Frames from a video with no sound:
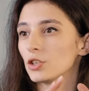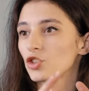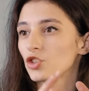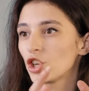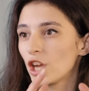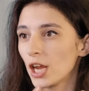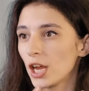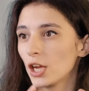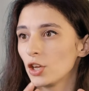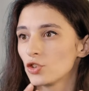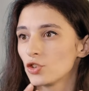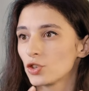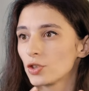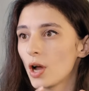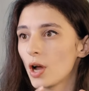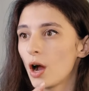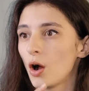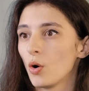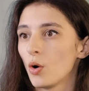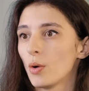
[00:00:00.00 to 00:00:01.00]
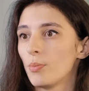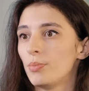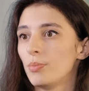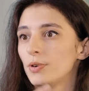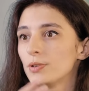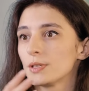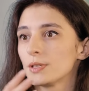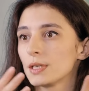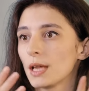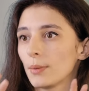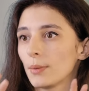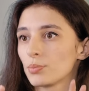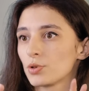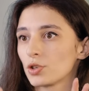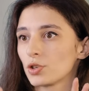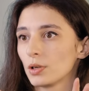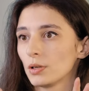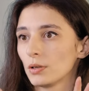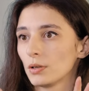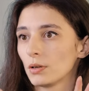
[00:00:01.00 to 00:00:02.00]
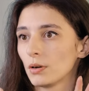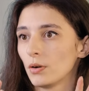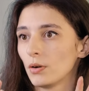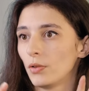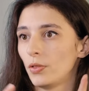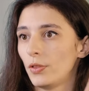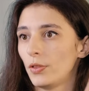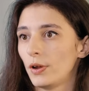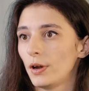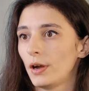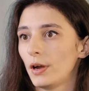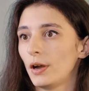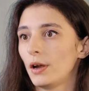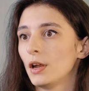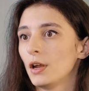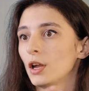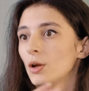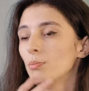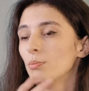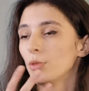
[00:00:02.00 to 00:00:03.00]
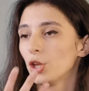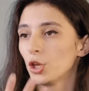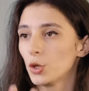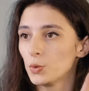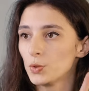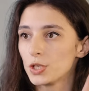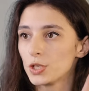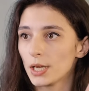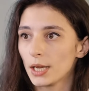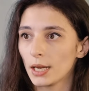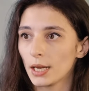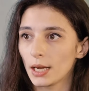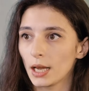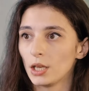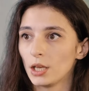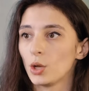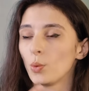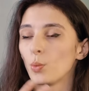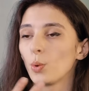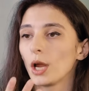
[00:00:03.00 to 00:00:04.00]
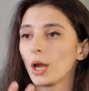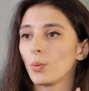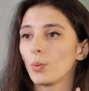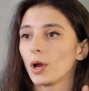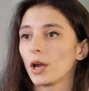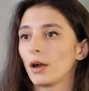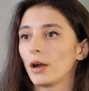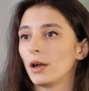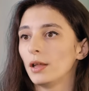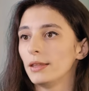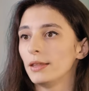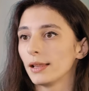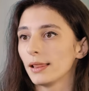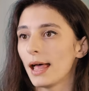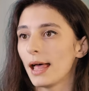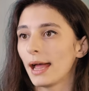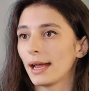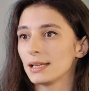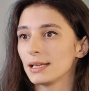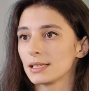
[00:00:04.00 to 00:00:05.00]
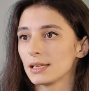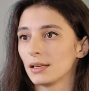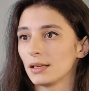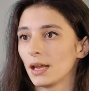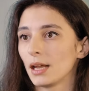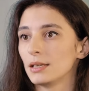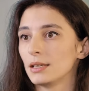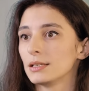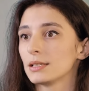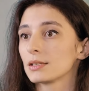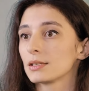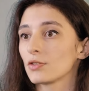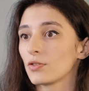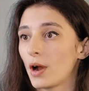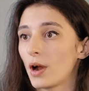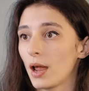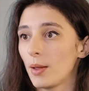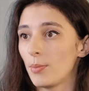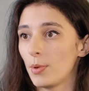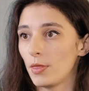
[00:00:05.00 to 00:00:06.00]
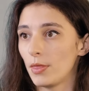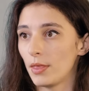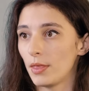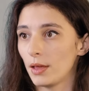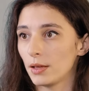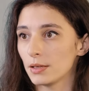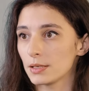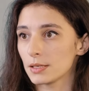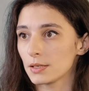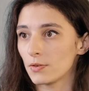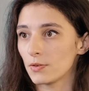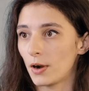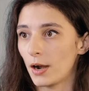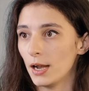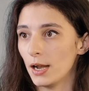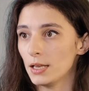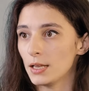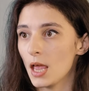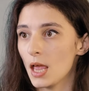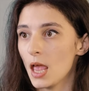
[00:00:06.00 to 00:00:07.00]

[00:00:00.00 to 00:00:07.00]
changed our perception on the music and the way we're analyzing and describing this, right?